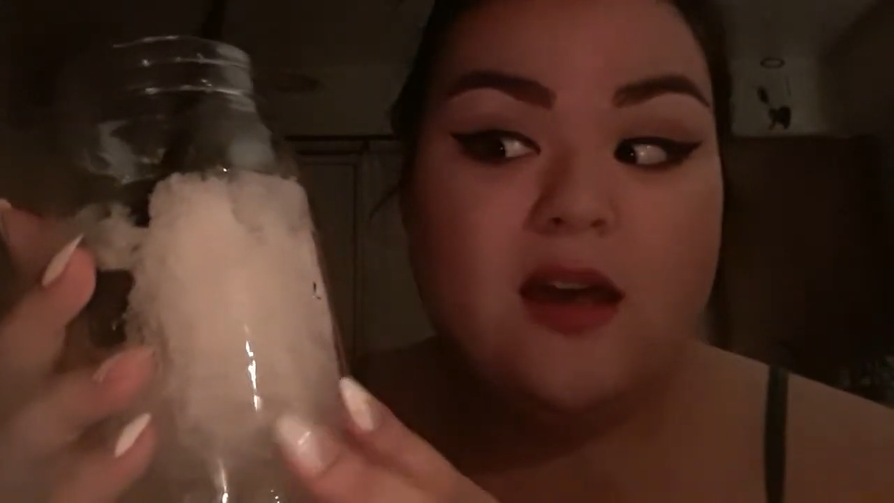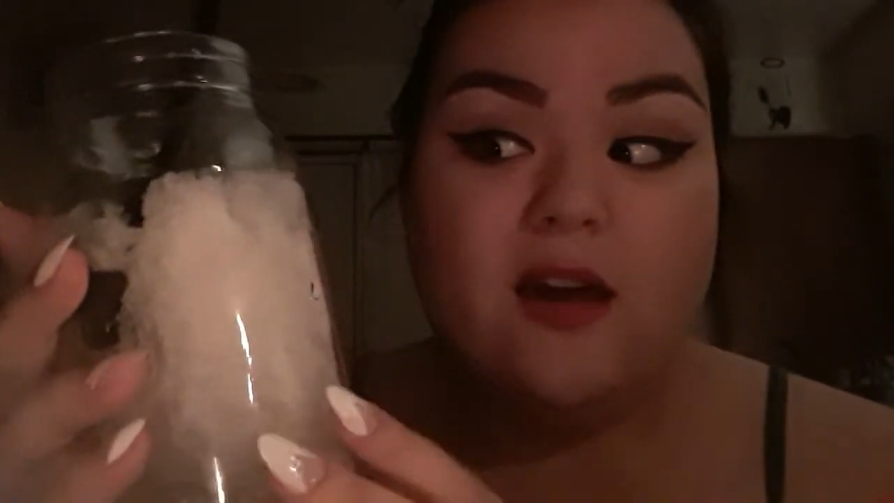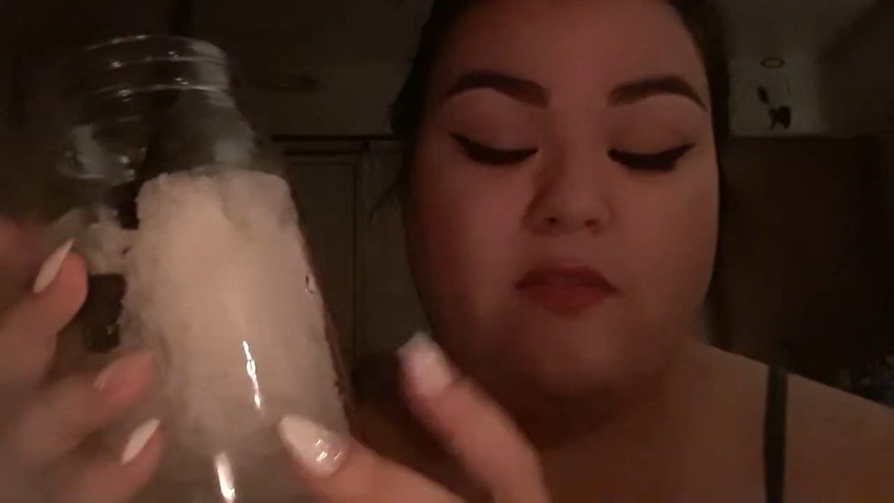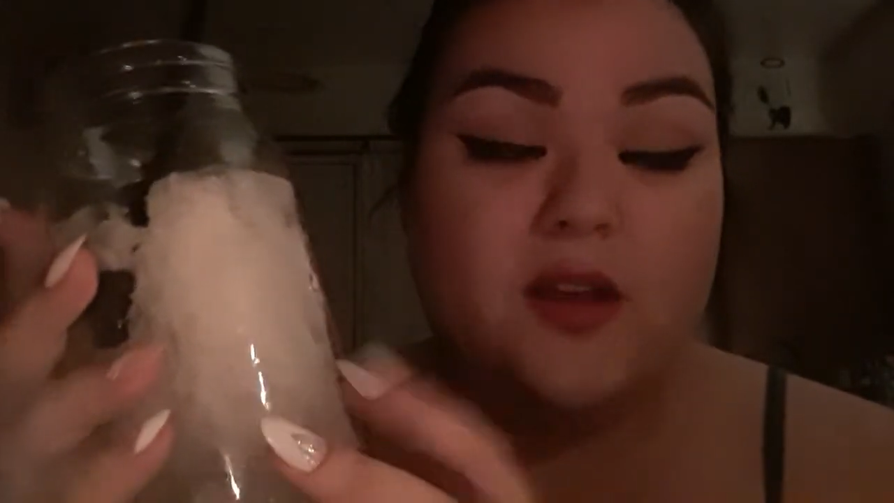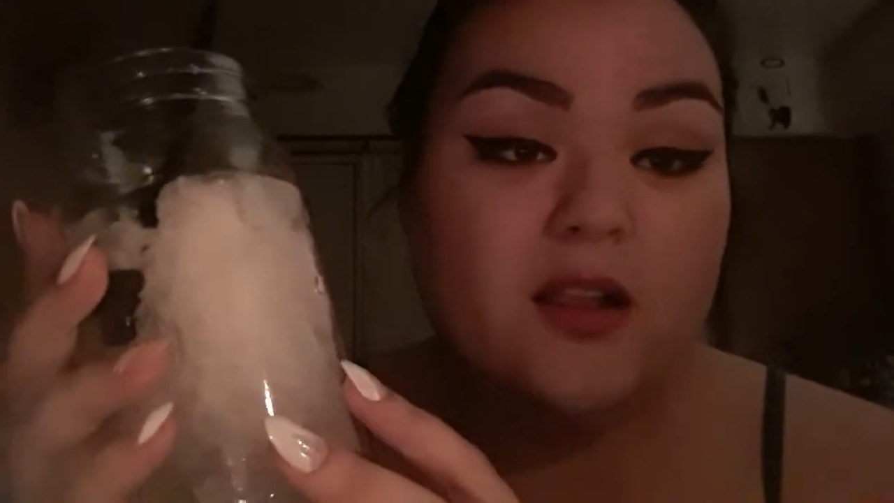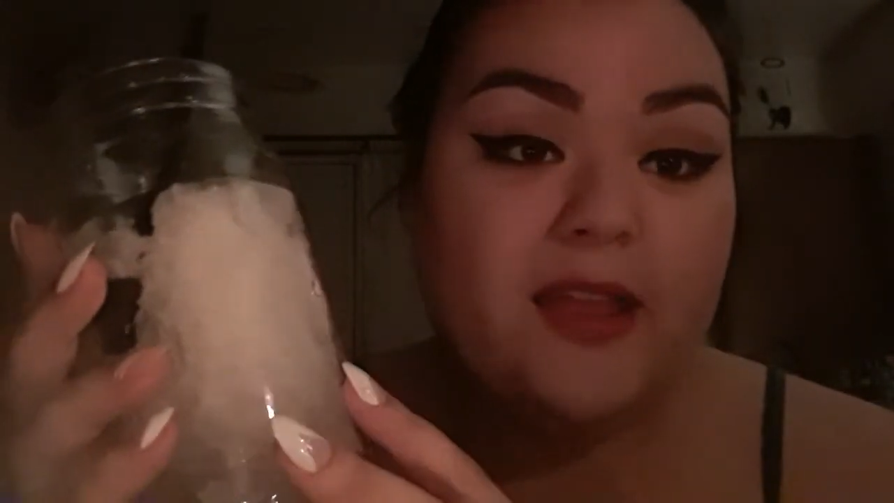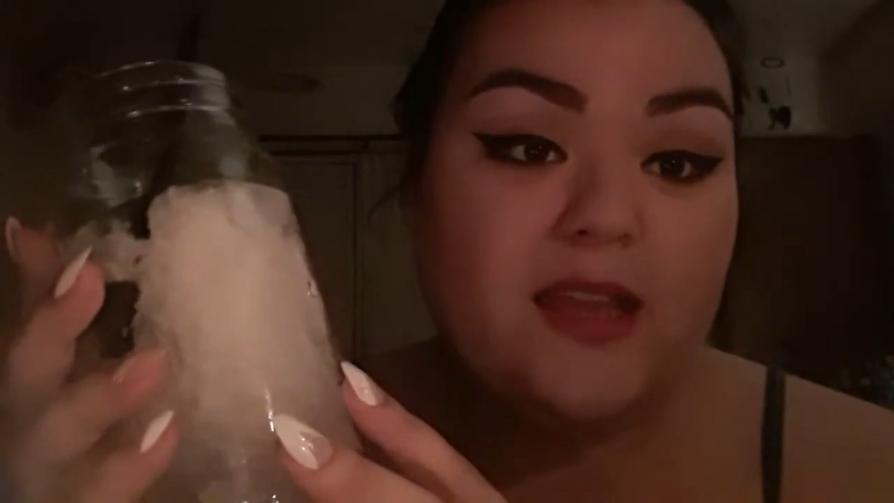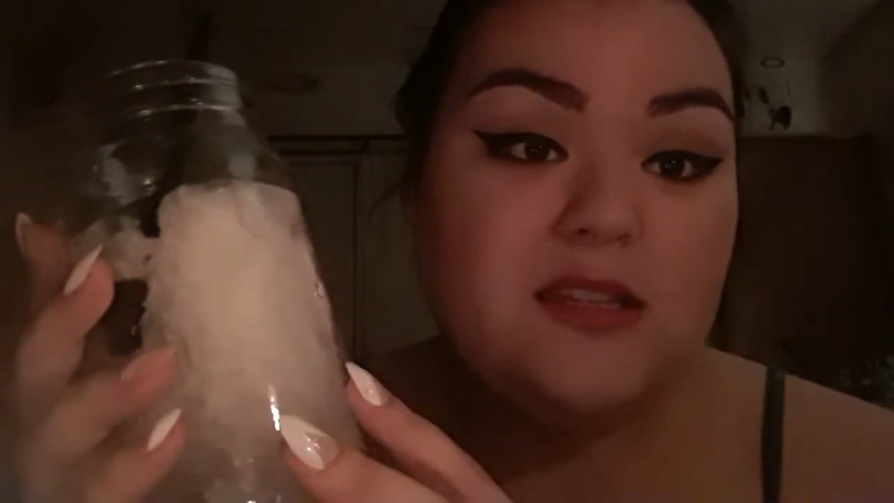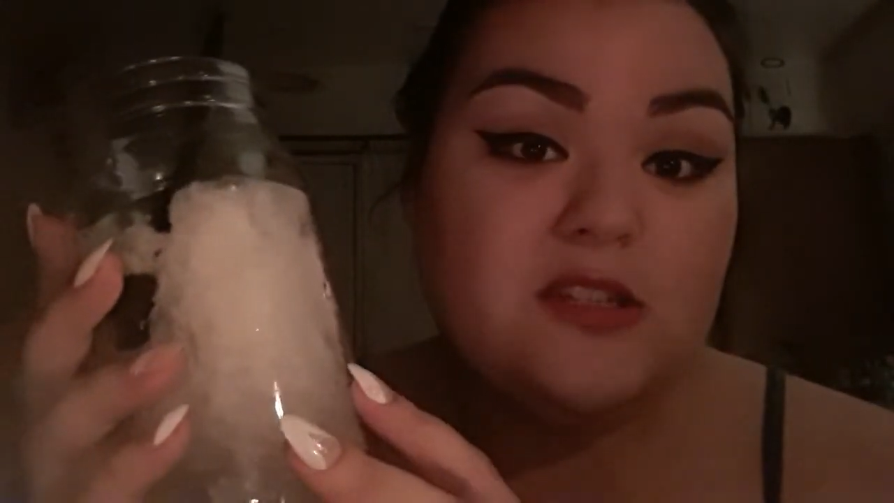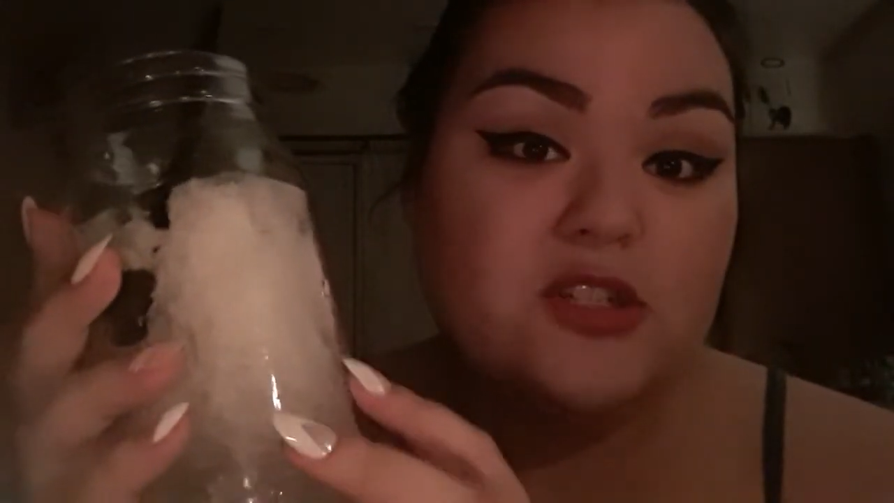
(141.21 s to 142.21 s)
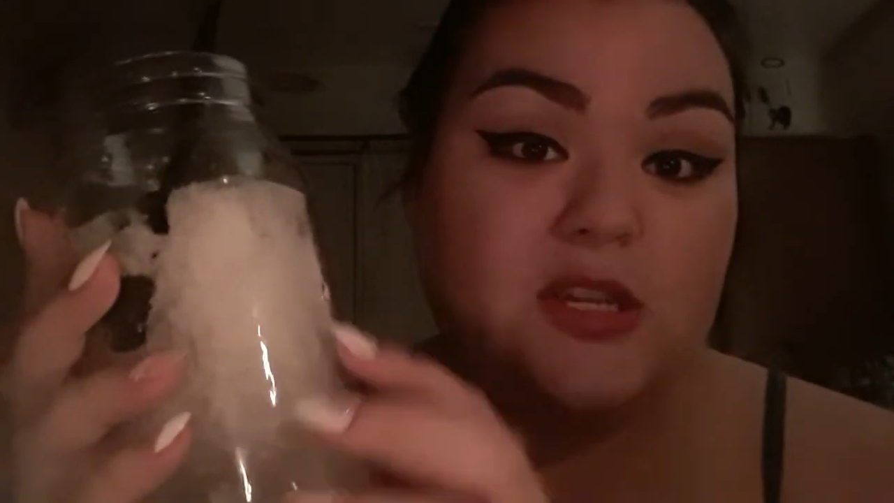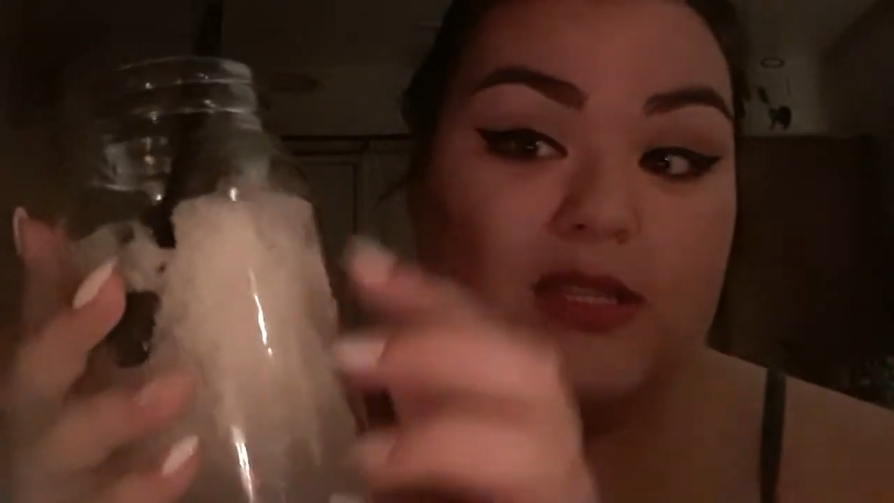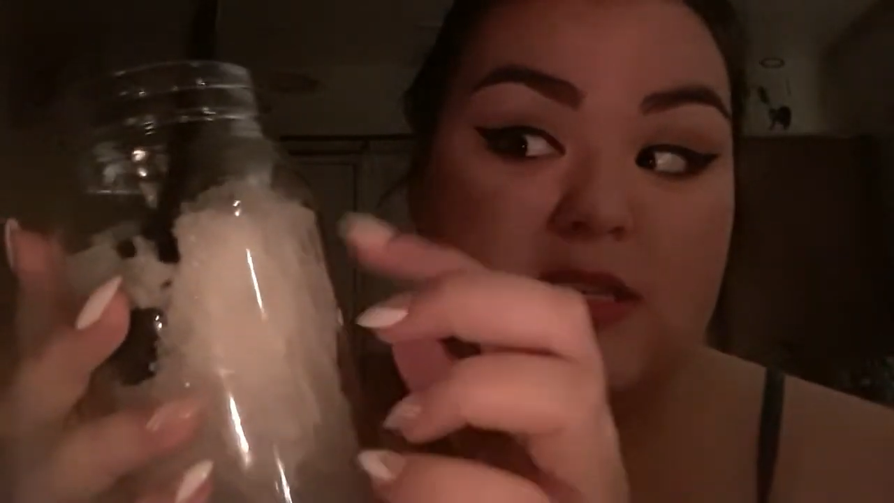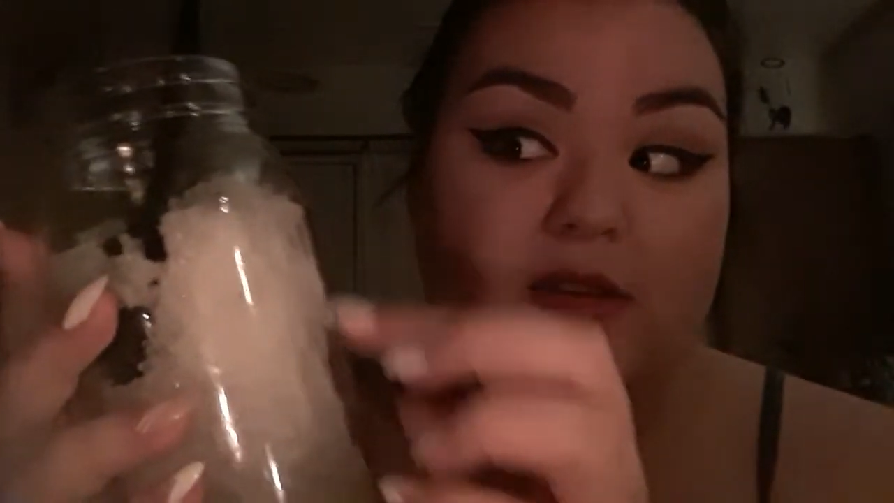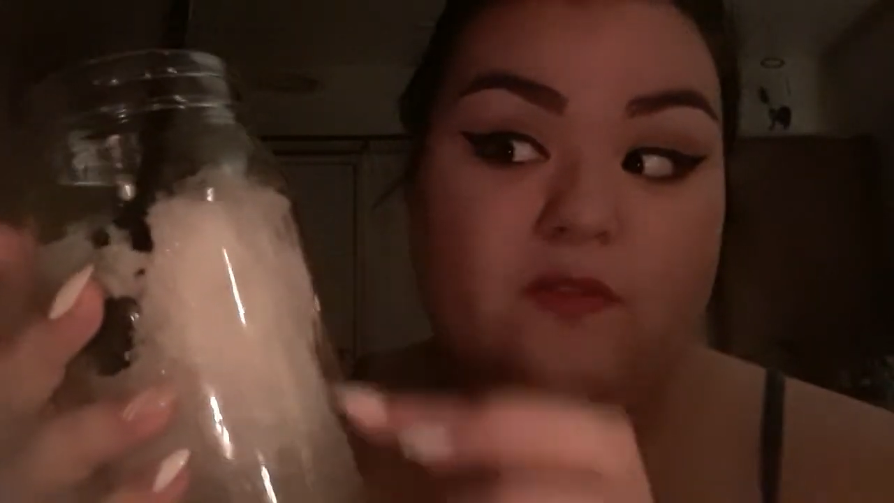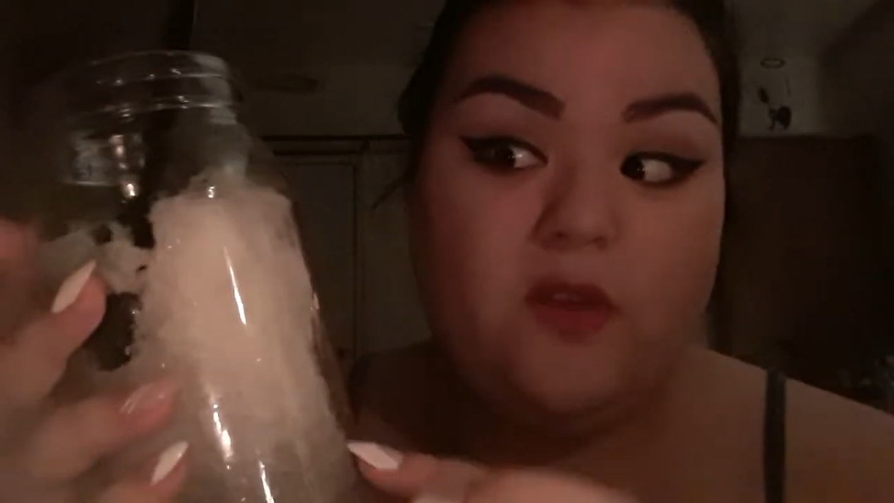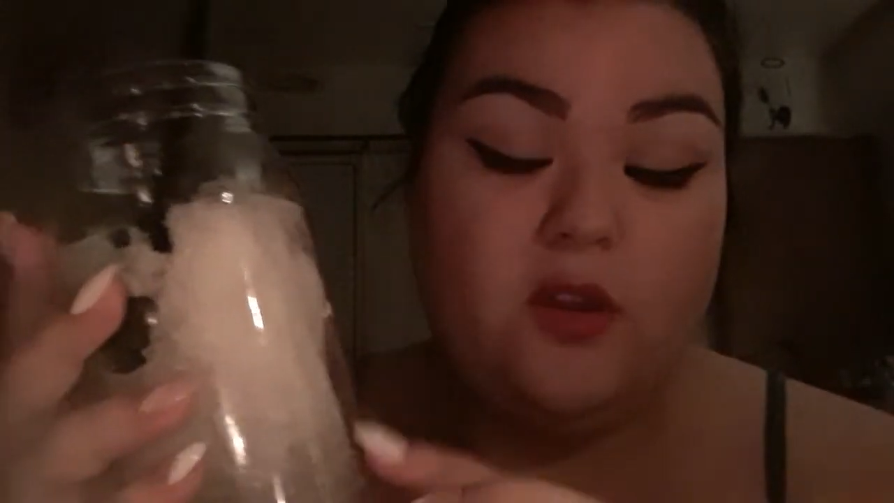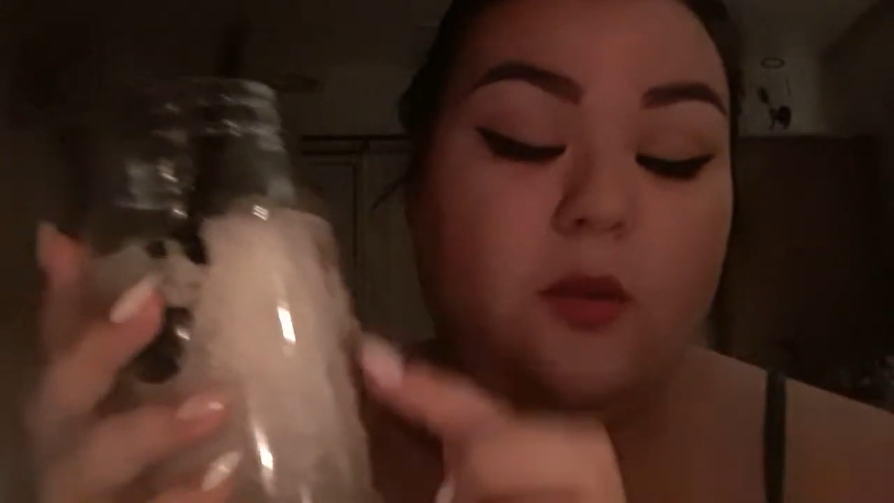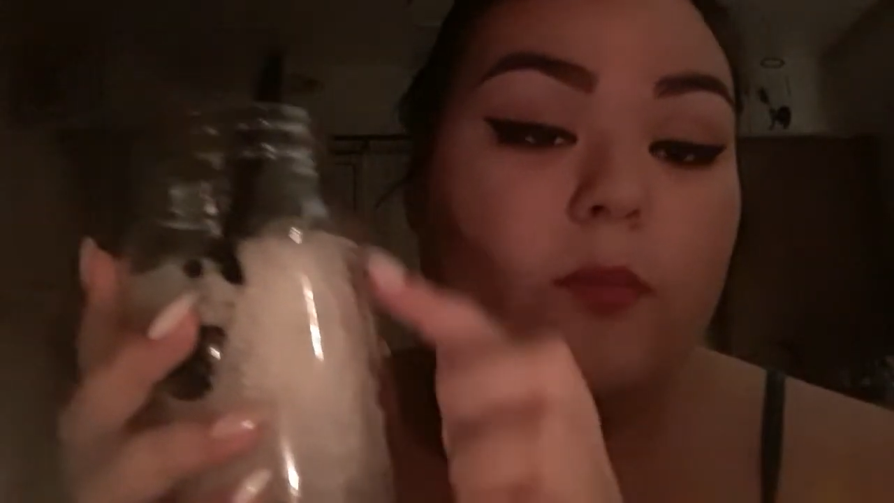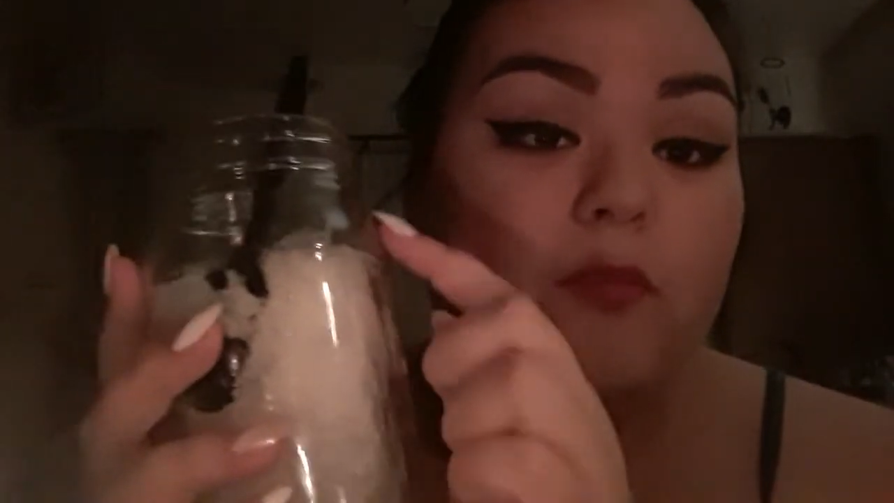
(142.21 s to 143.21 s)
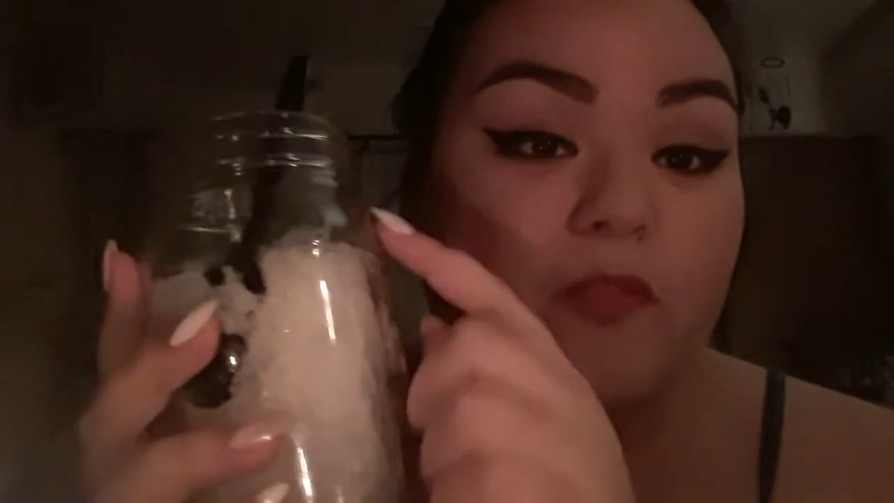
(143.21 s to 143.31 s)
of collecting just to fill